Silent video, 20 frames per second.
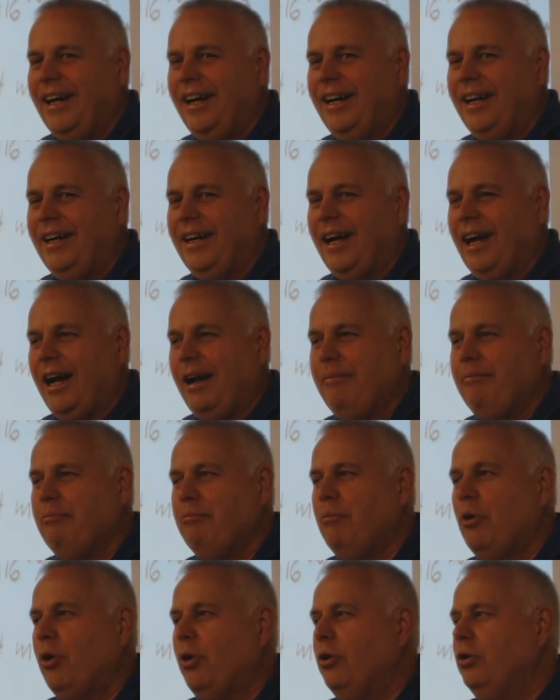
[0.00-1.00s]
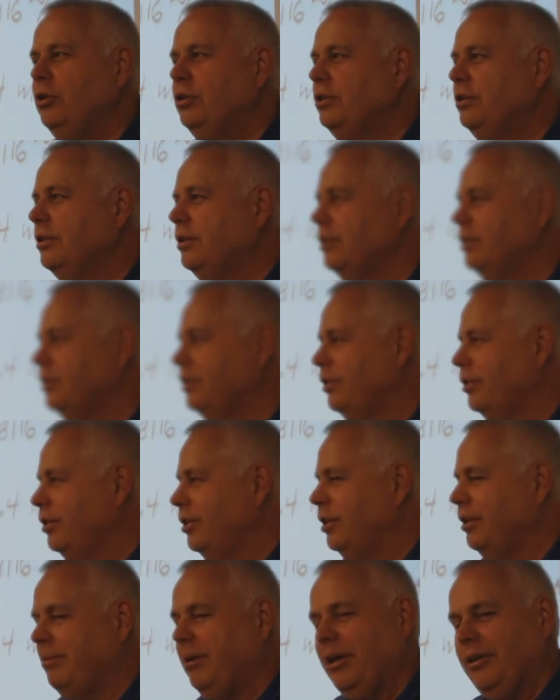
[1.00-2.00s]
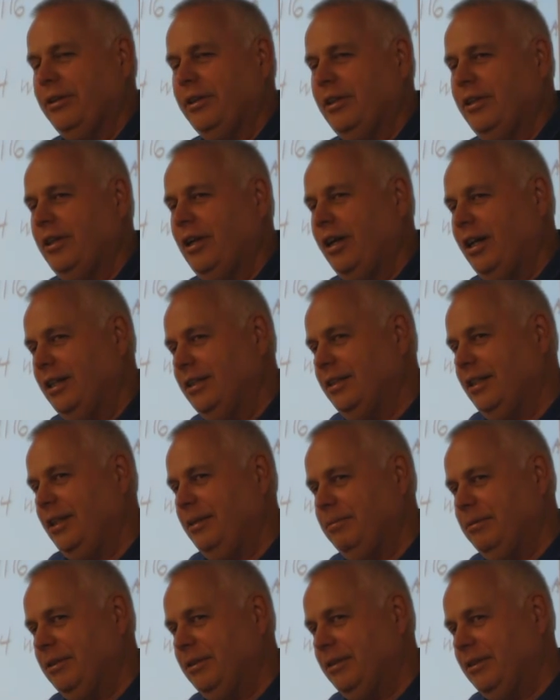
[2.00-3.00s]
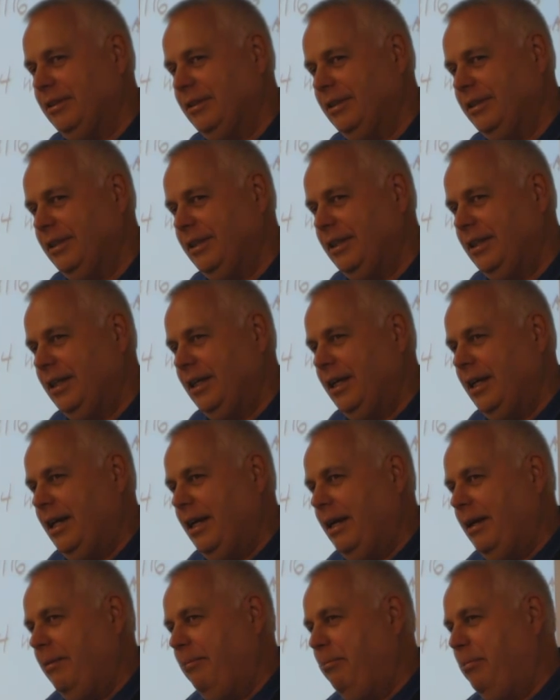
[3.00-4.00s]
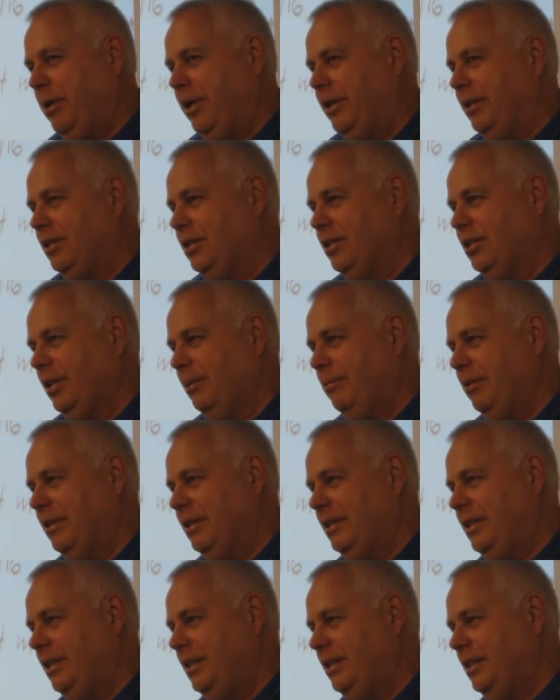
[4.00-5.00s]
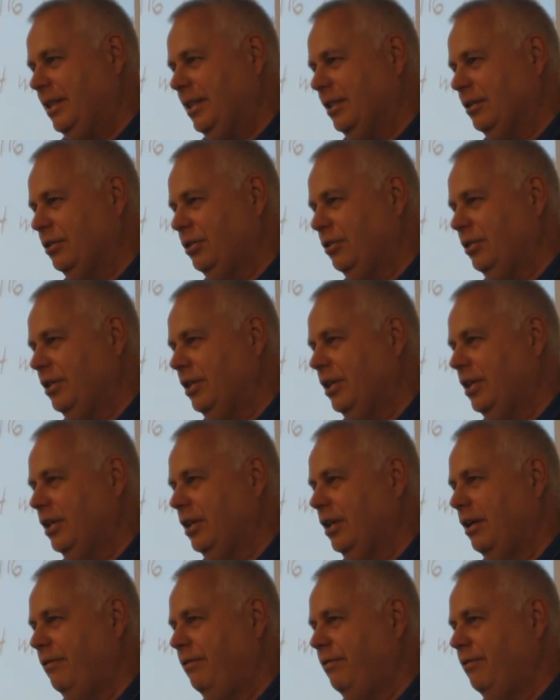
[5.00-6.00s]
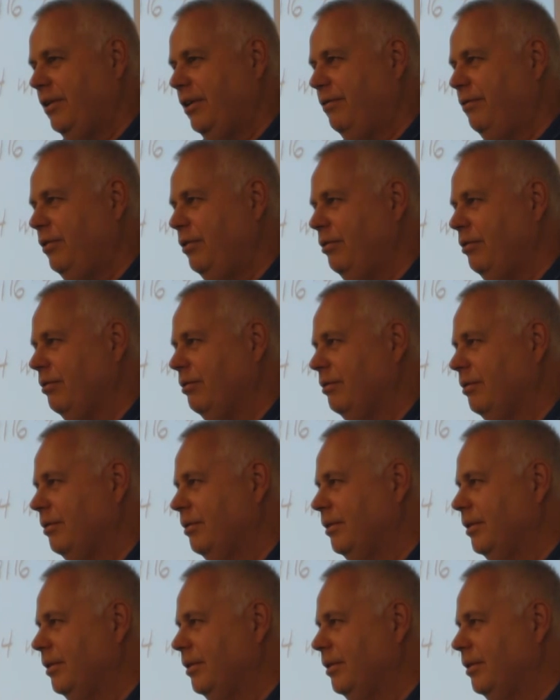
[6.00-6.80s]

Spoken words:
I'm most concerned about concepts, but some of the details you can, if you're